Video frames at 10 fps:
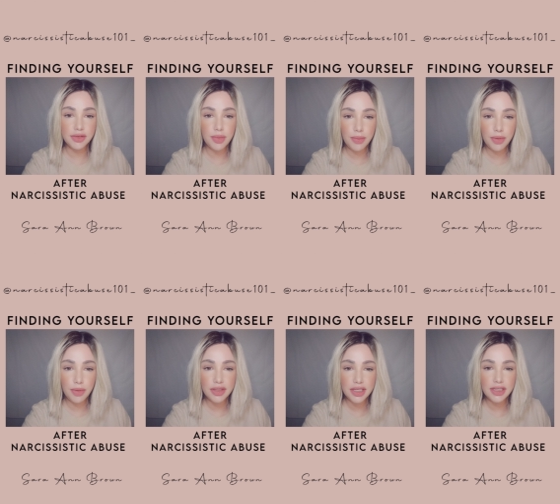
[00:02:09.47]

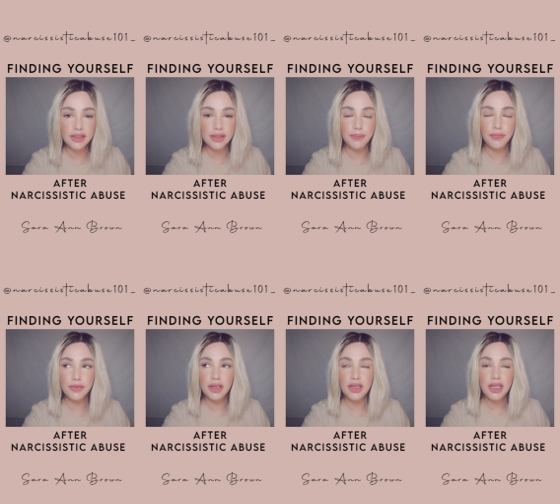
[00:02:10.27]
Remember, these,
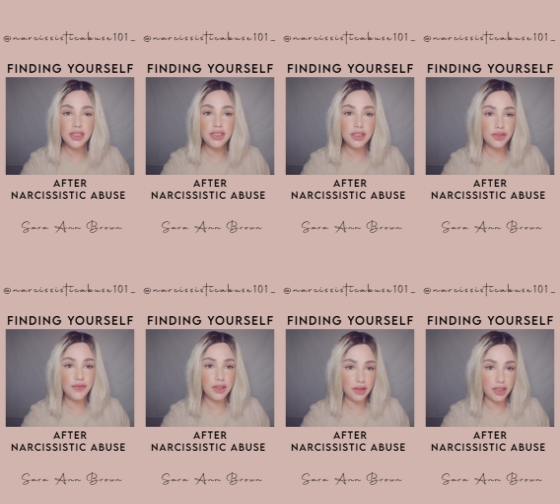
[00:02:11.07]
these
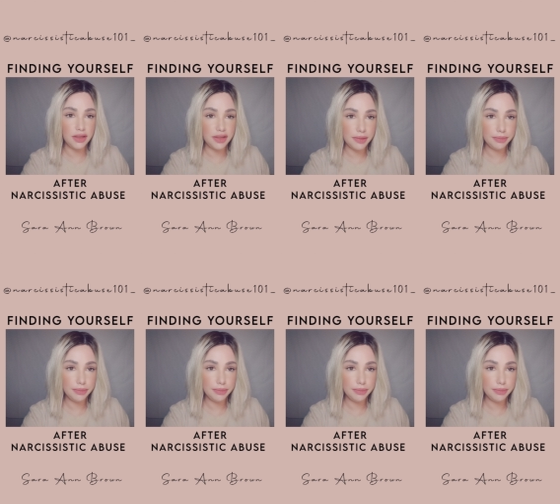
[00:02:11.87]
feelings,